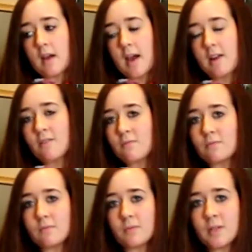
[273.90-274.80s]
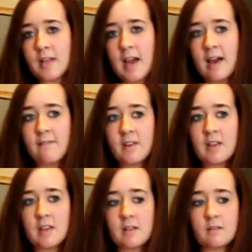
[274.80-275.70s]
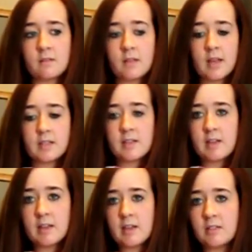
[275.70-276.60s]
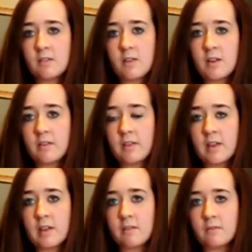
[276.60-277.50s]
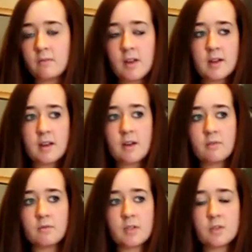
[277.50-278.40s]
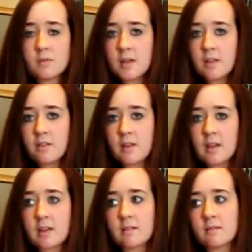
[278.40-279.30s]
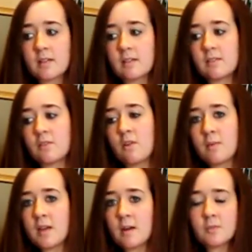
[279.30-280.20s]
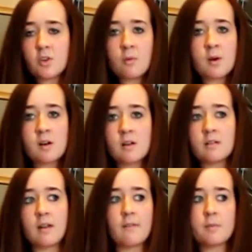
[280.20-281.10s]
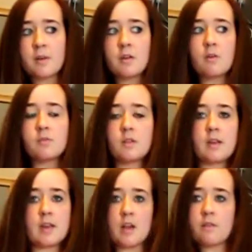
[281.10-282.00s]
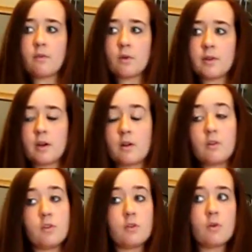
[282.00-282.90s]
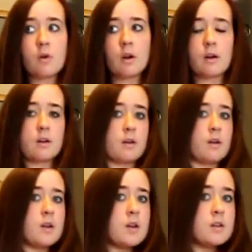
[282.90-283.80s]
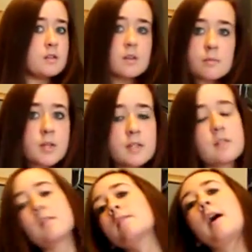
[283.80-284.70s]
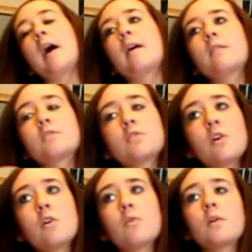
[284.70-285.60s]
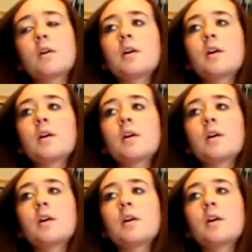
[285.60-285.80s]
I don't really have any tickets or anything right now to do anything, because nobody comes to Omaha. Everybody goes to California or New York or someplace like that. So